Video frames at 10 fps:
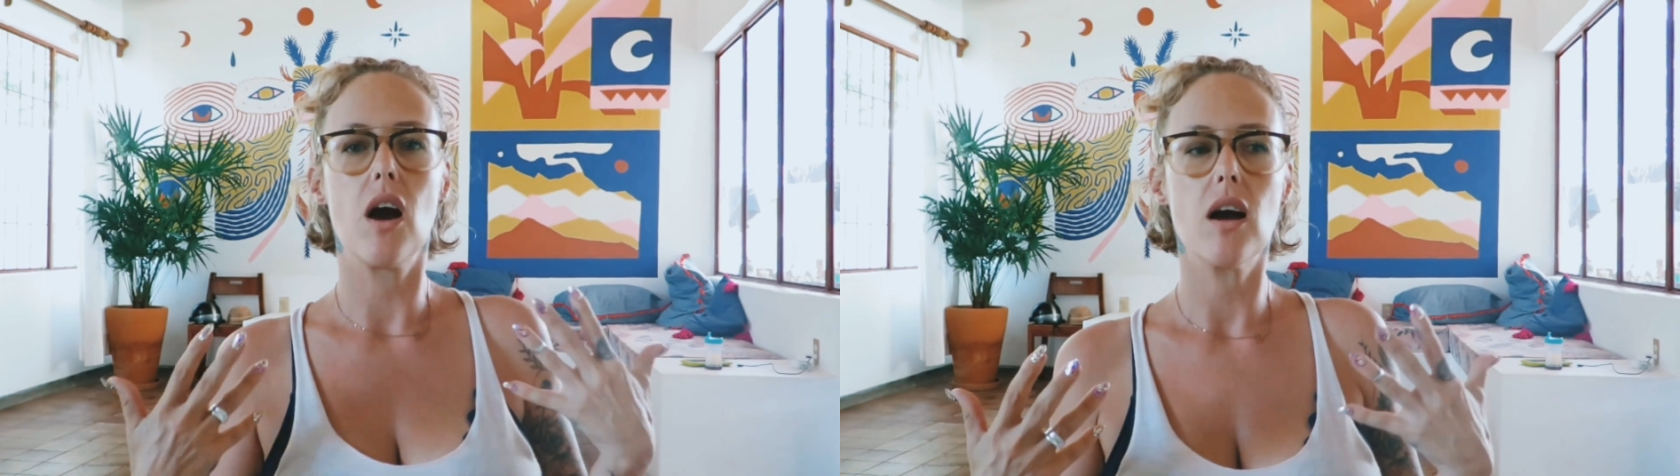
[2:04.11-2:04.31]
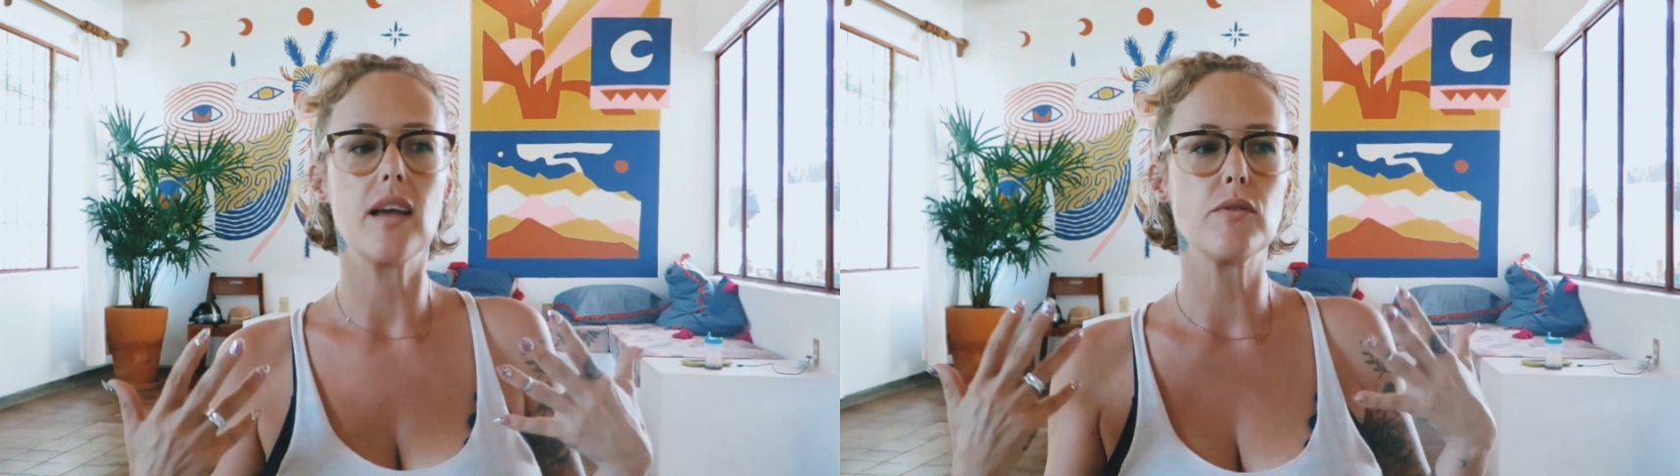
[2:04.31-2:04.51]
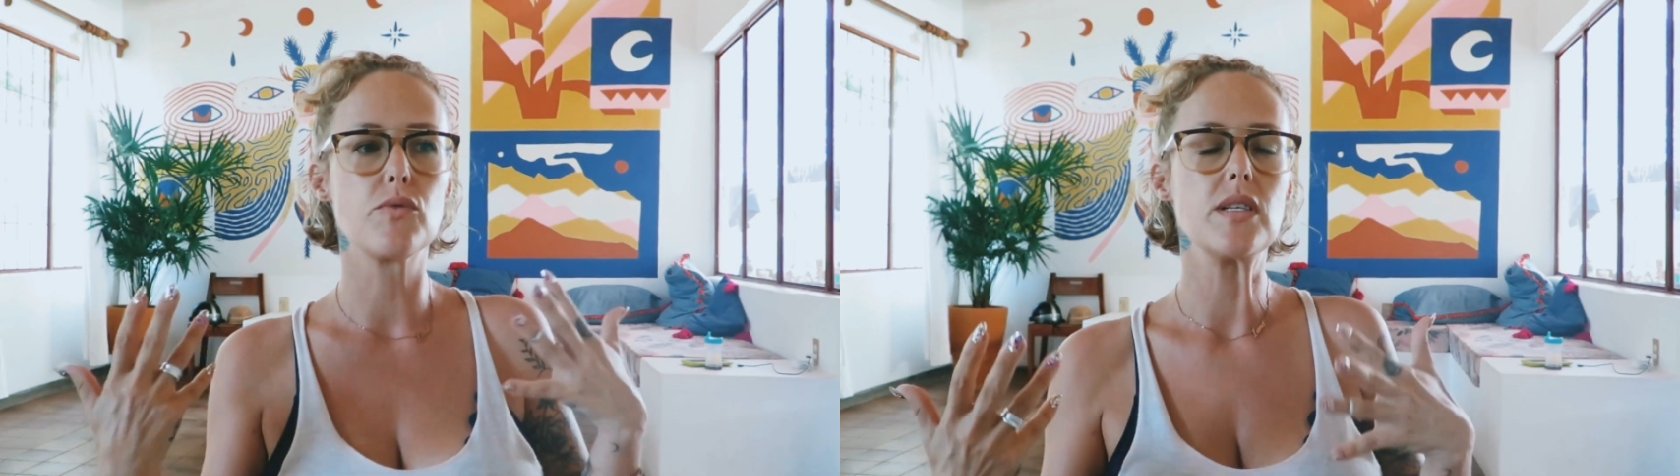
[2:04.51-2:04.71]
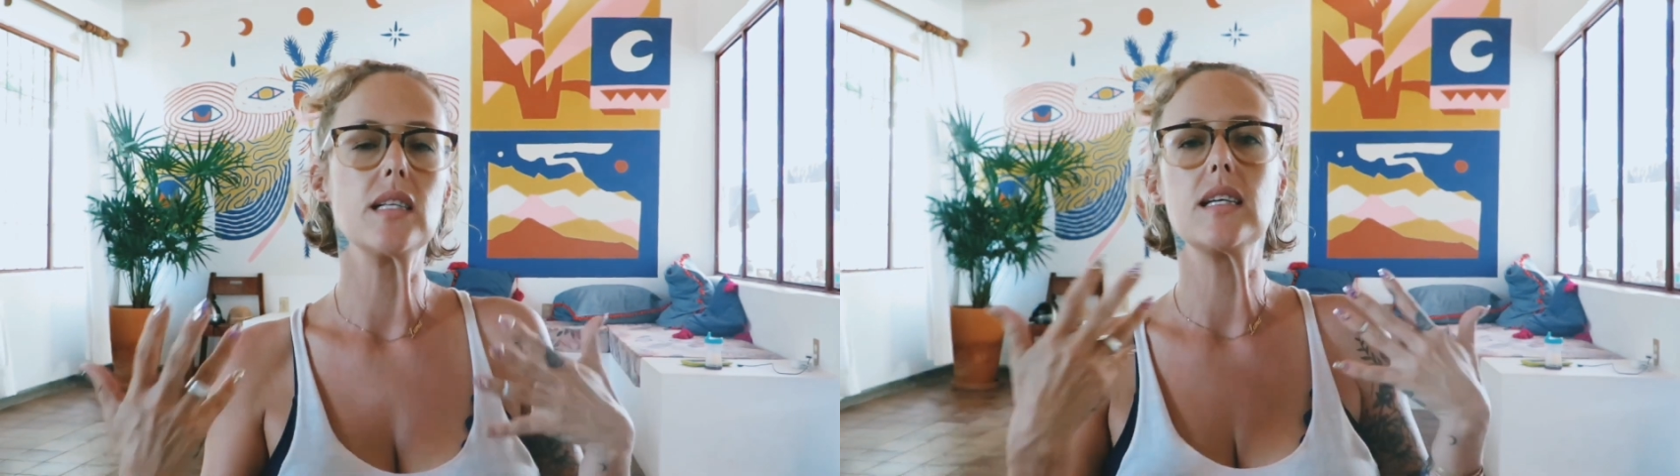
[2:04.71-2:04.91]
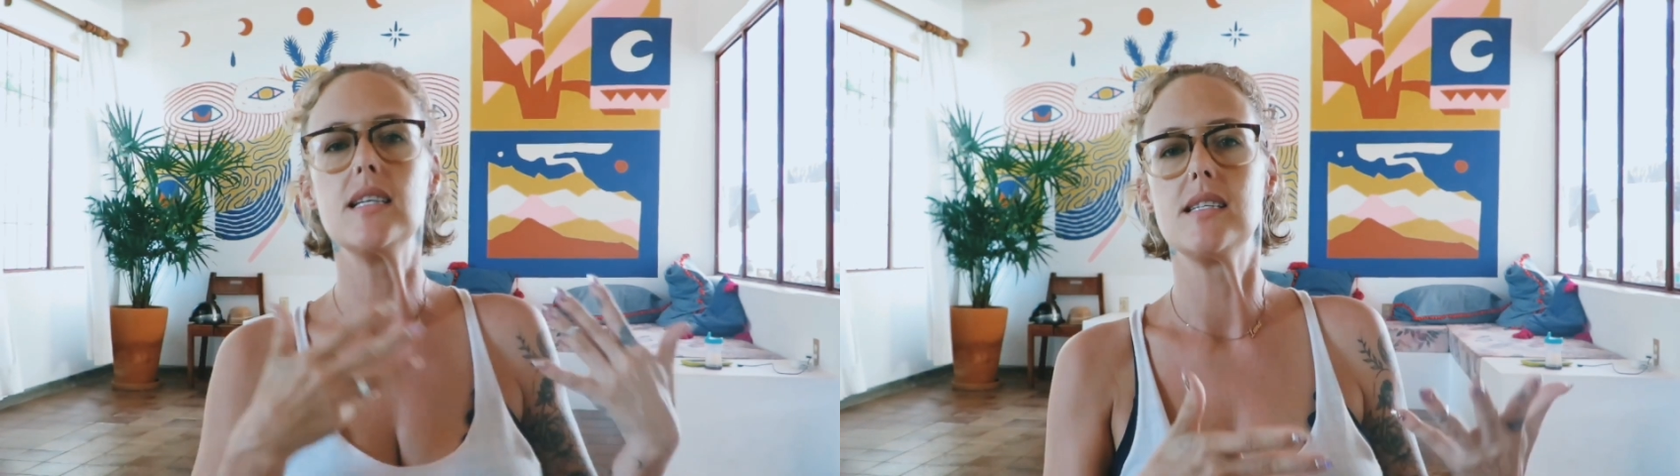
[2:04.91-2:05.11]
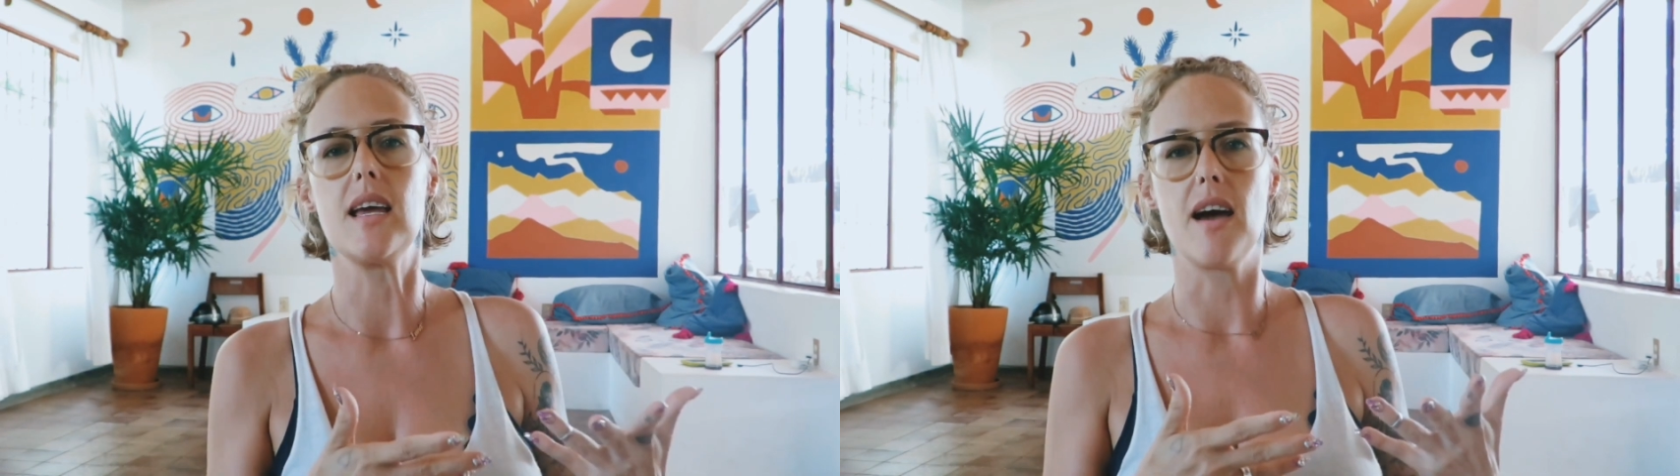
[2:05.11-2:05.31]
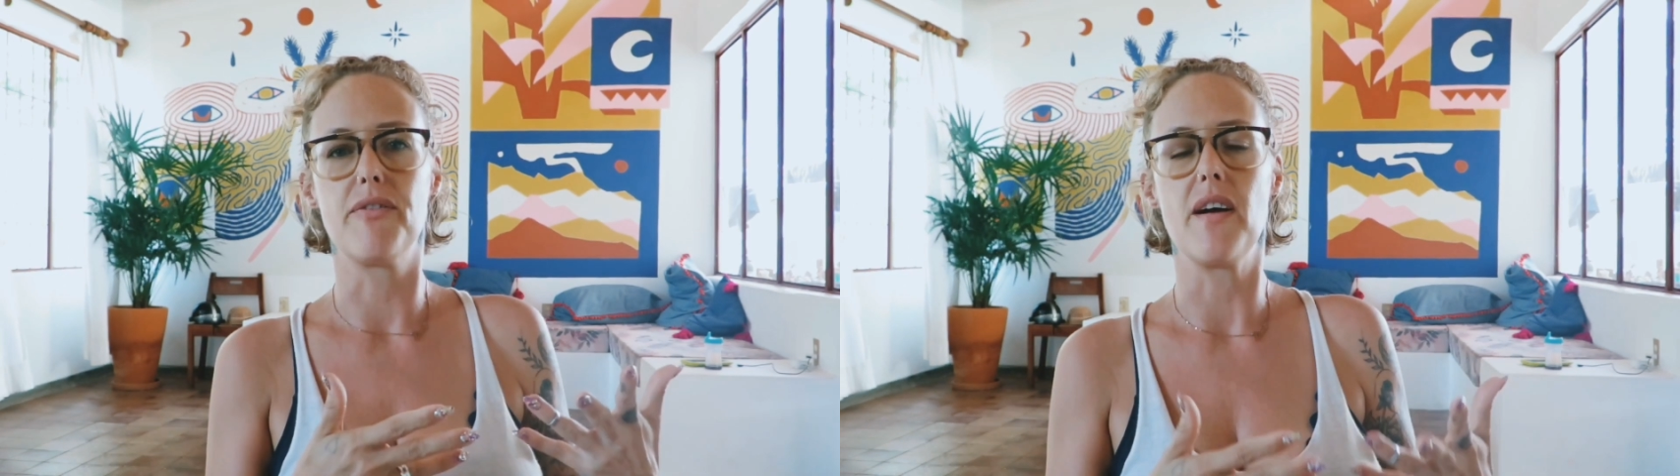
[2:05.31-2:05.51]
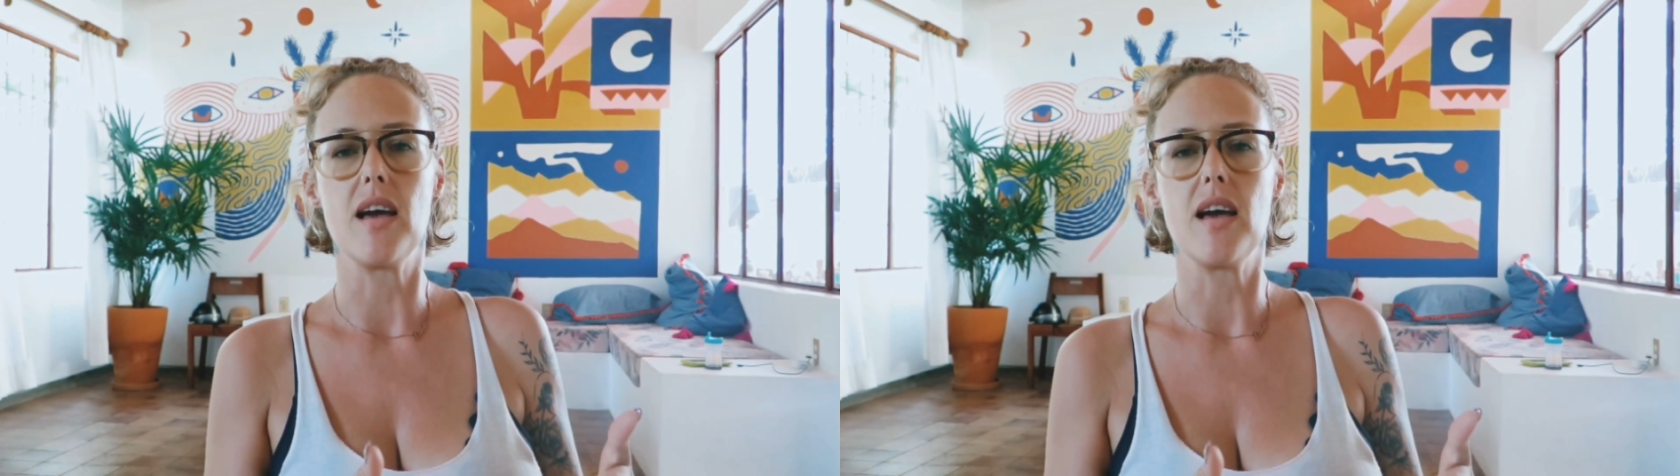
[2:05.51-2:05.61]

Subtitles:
talking, it was recently in DFA,